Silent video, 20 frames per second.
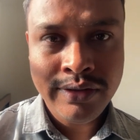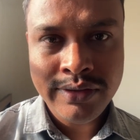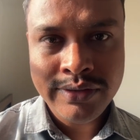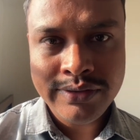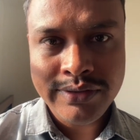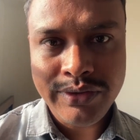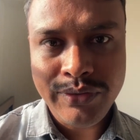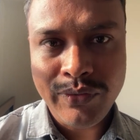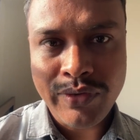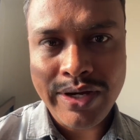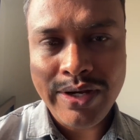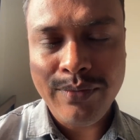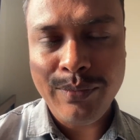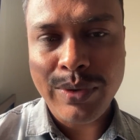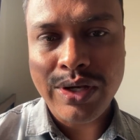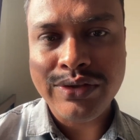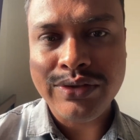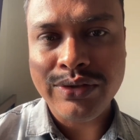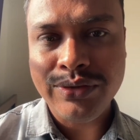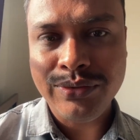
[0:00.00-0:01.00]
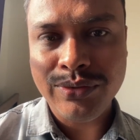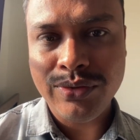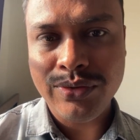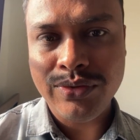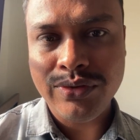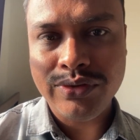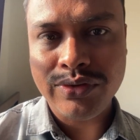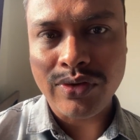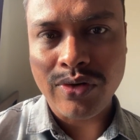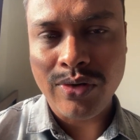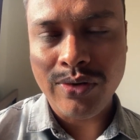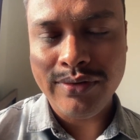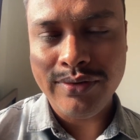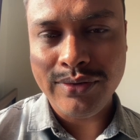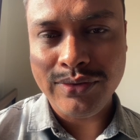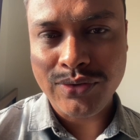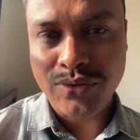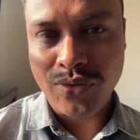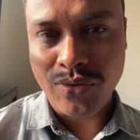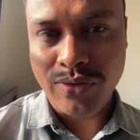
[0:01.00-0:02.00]
See, while passing those
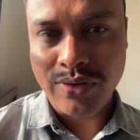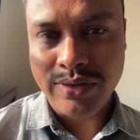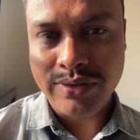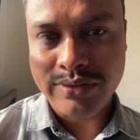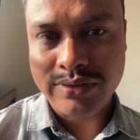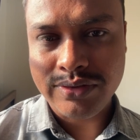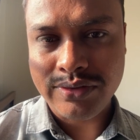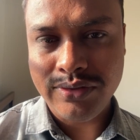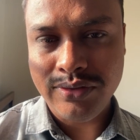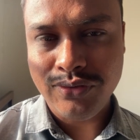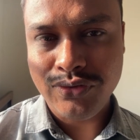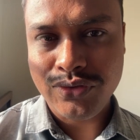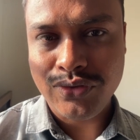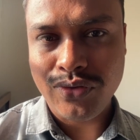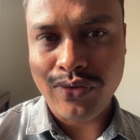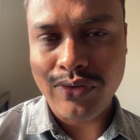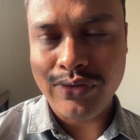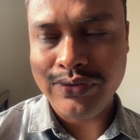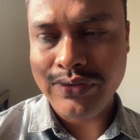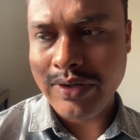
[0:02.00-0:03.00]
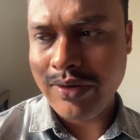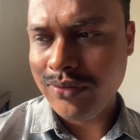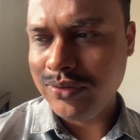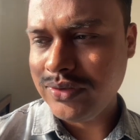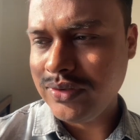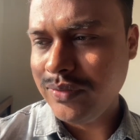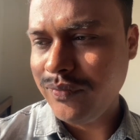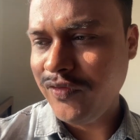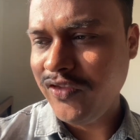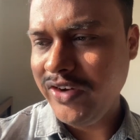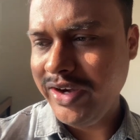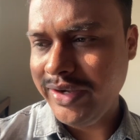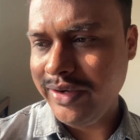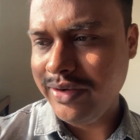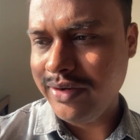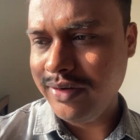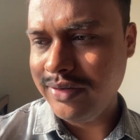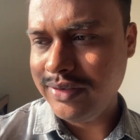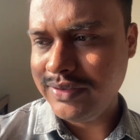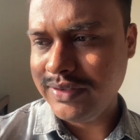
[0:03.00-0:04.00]
tokens have some
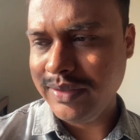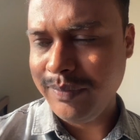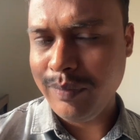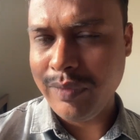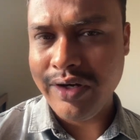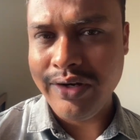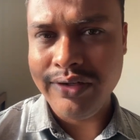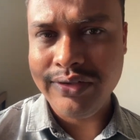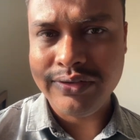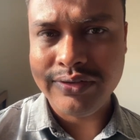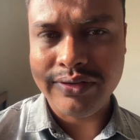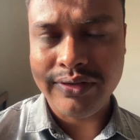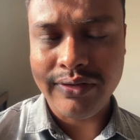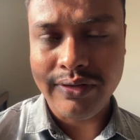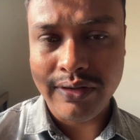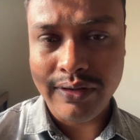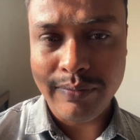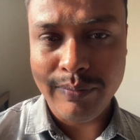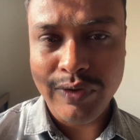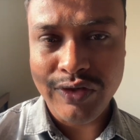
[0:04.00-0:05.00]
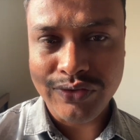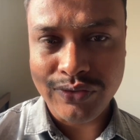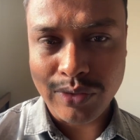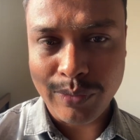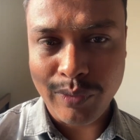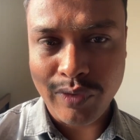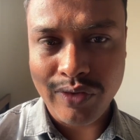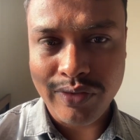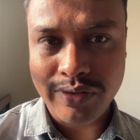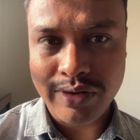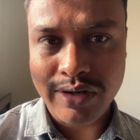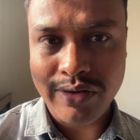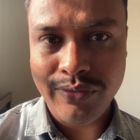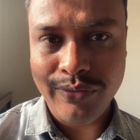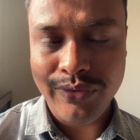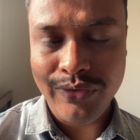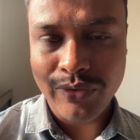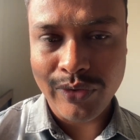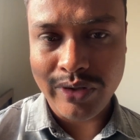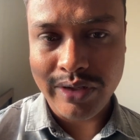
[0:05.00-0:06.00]
vectors embeddings based upon how
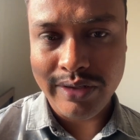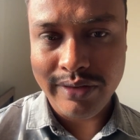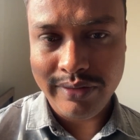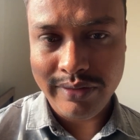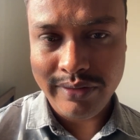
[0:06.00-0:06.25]
you are